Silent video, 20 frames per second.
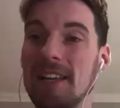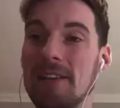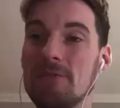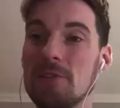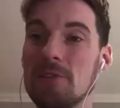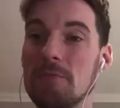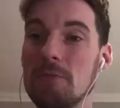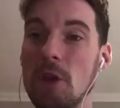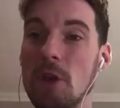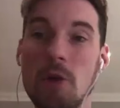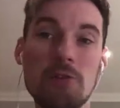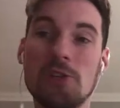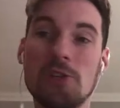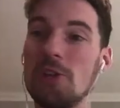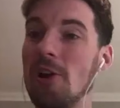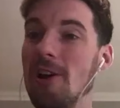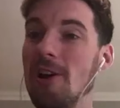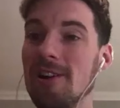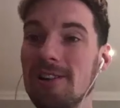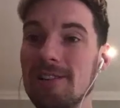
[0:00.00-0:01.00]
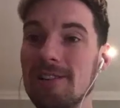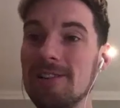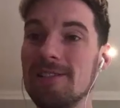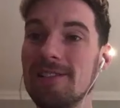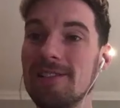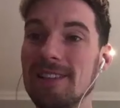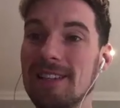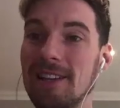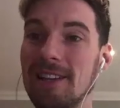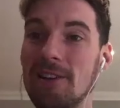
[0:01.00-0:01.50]
of gives them no shot
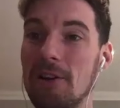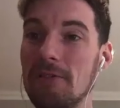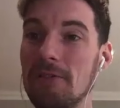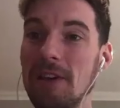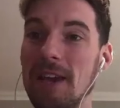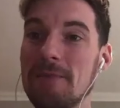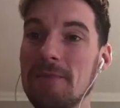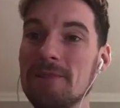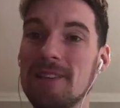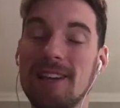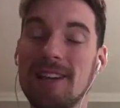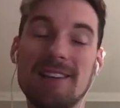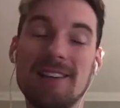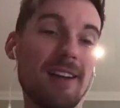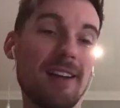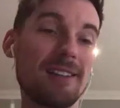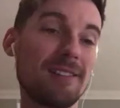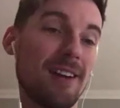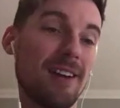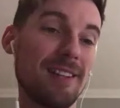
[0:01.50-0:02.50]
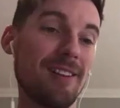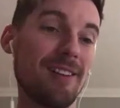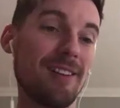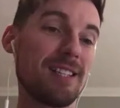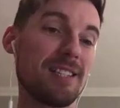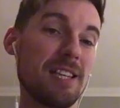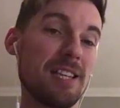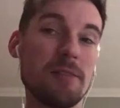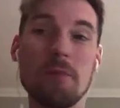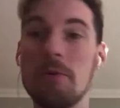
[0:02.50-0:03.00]
in a lot of games. Like, I'd like
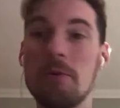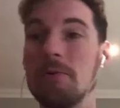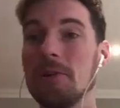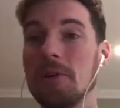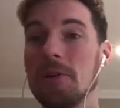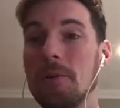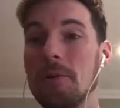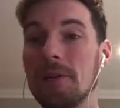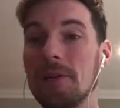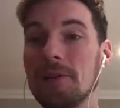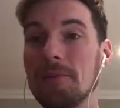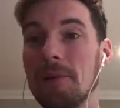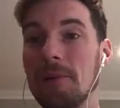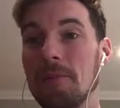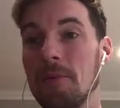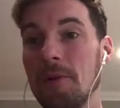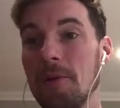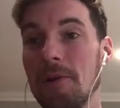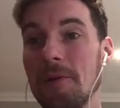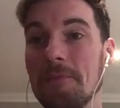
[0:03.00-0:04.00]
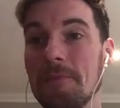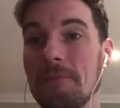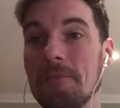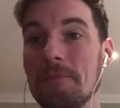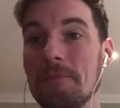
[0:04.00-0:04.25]
to see them open it up a little bit more.